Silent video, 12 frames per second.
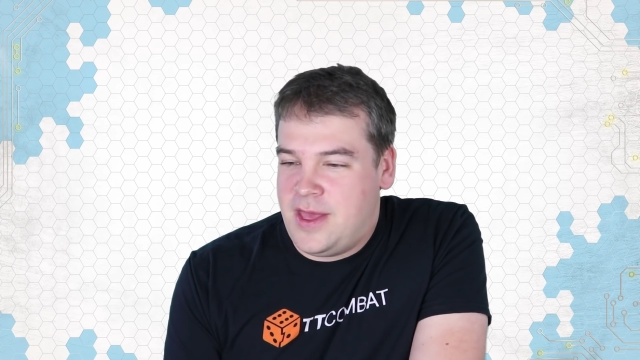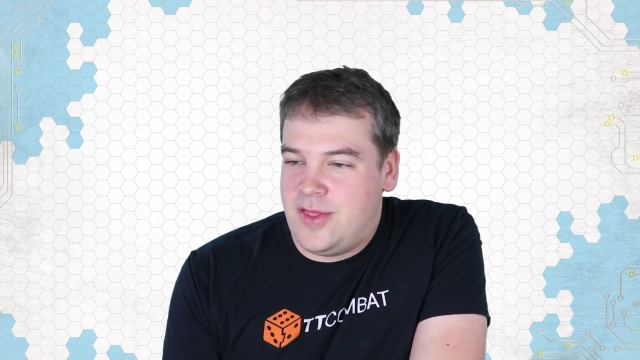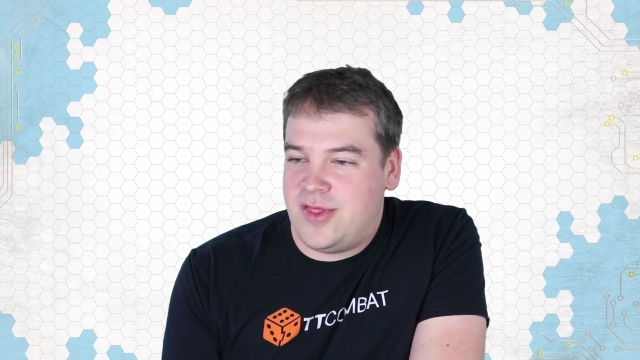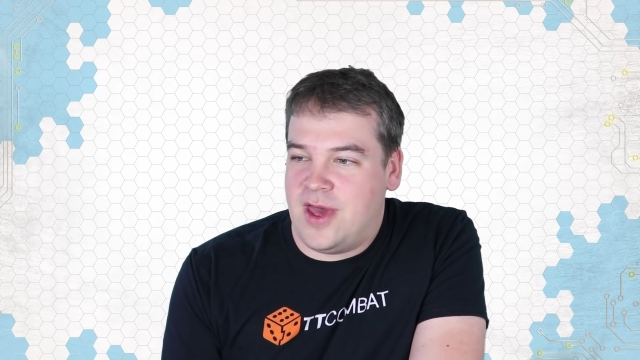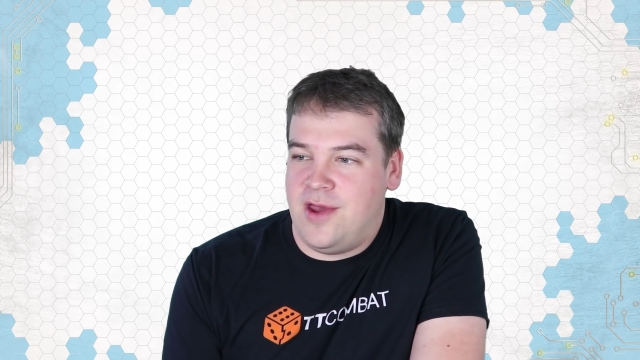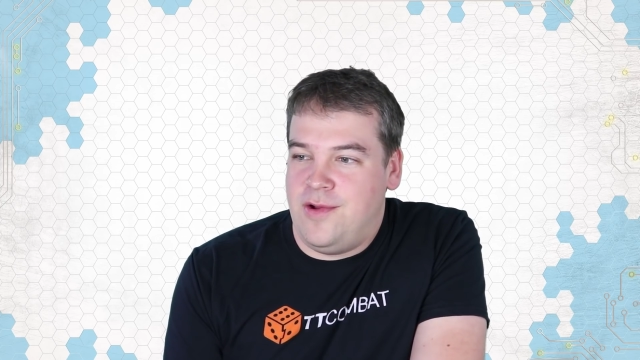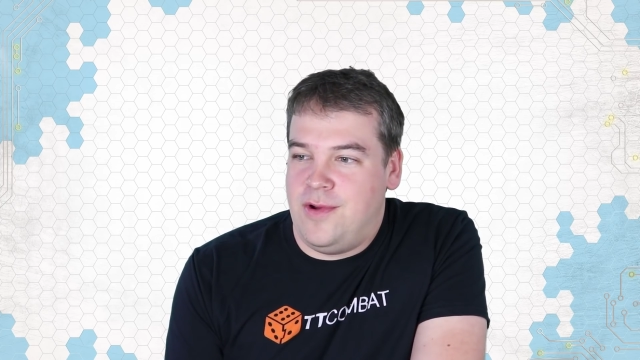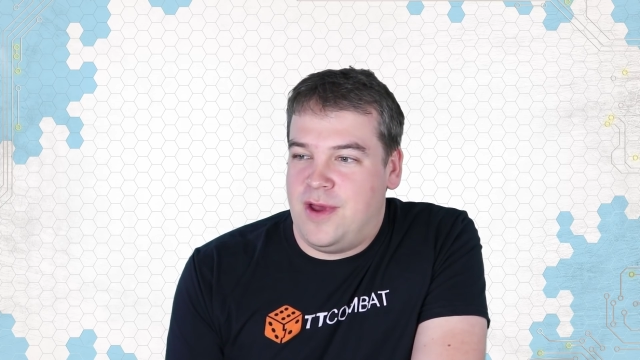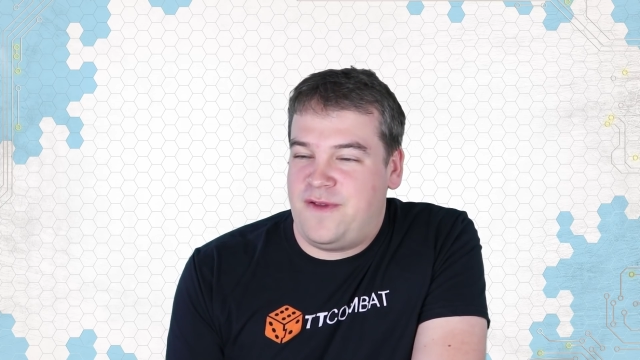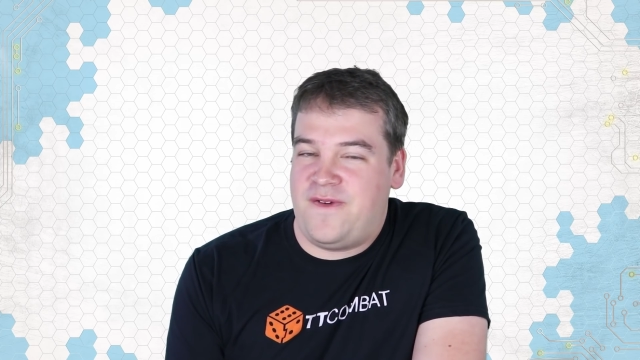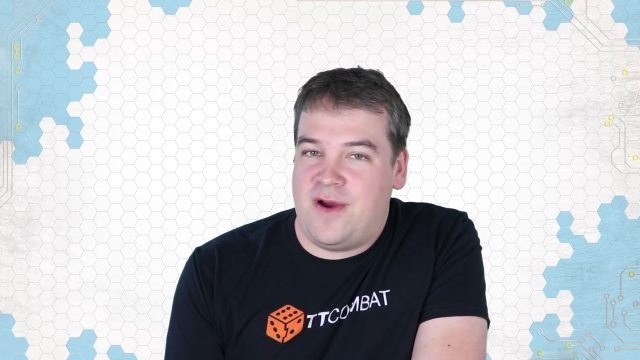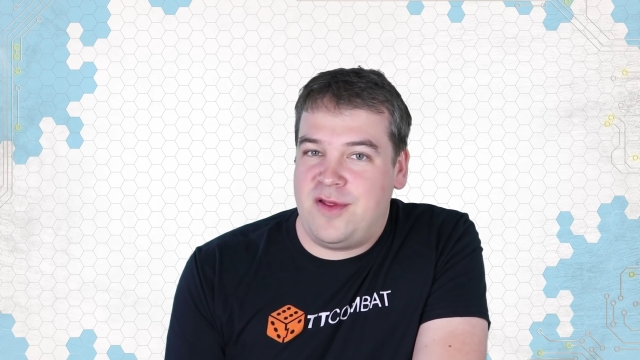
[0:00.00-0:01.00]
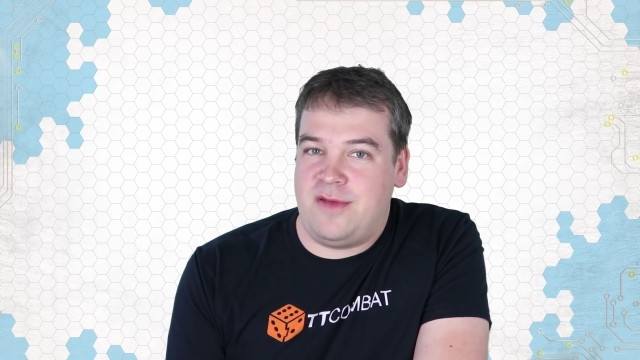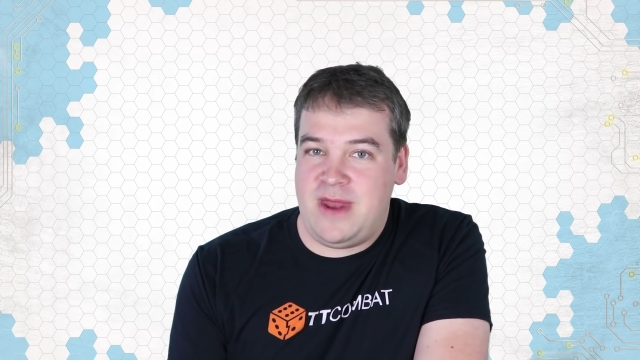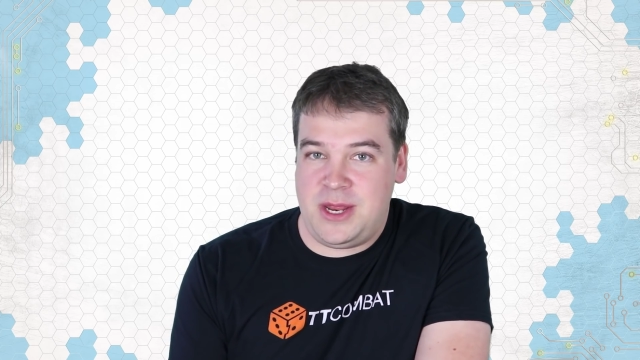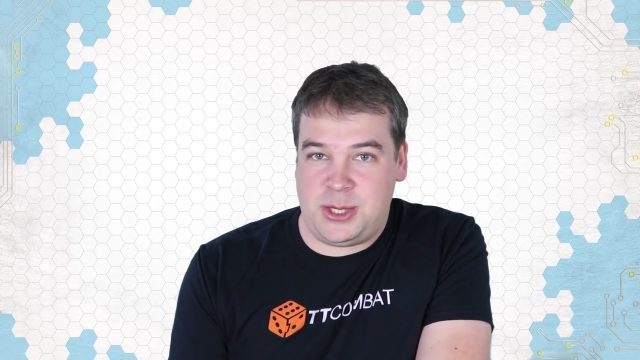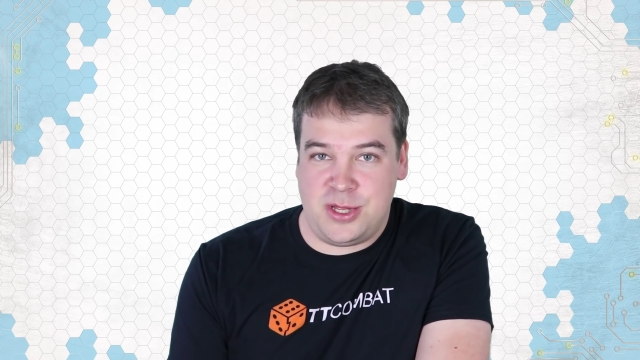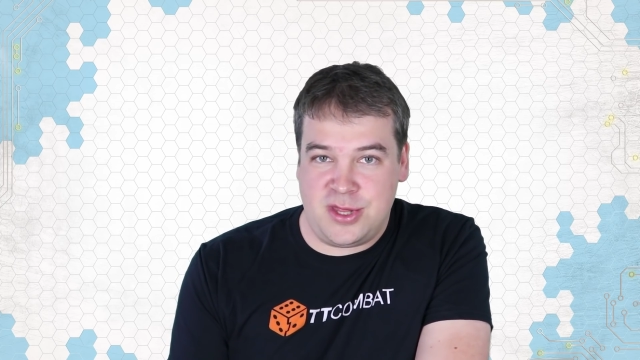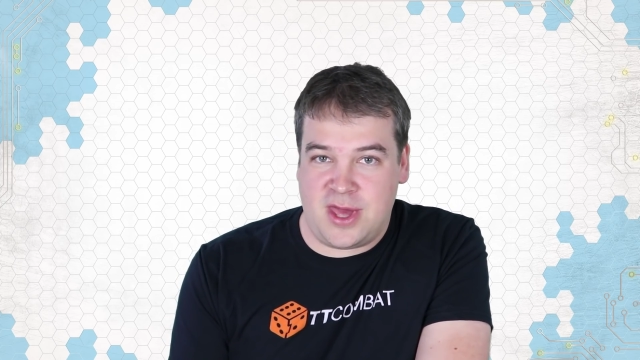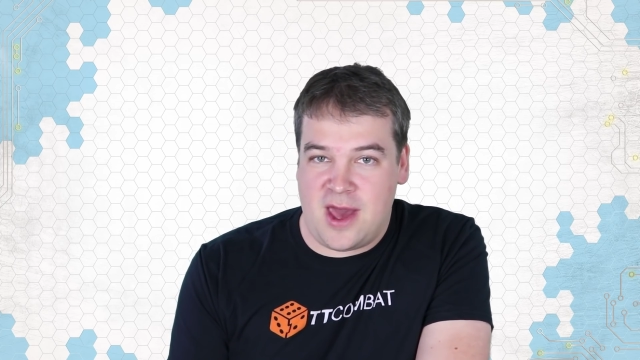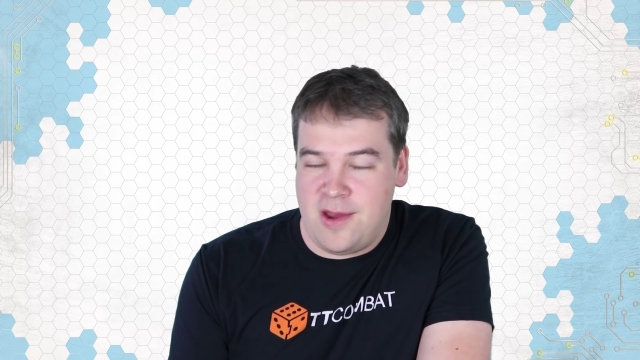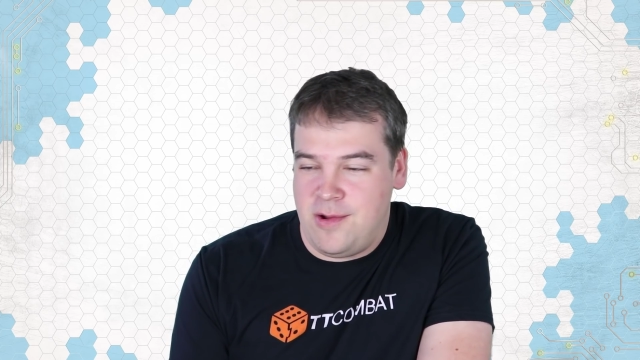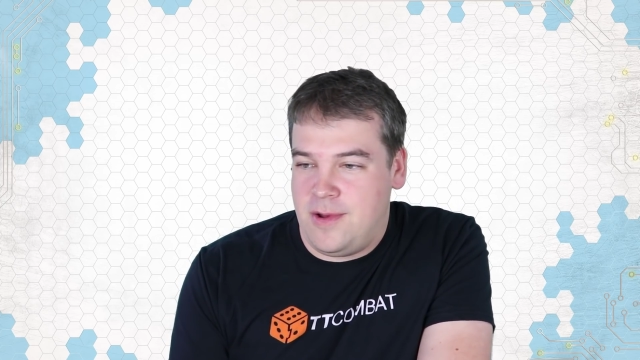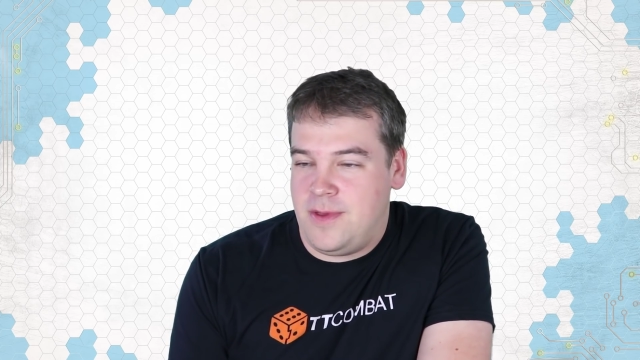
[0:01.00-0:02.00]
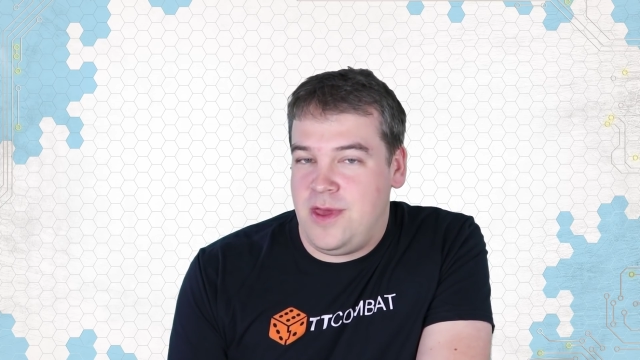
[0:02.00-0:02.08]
So as far as the miniatures go,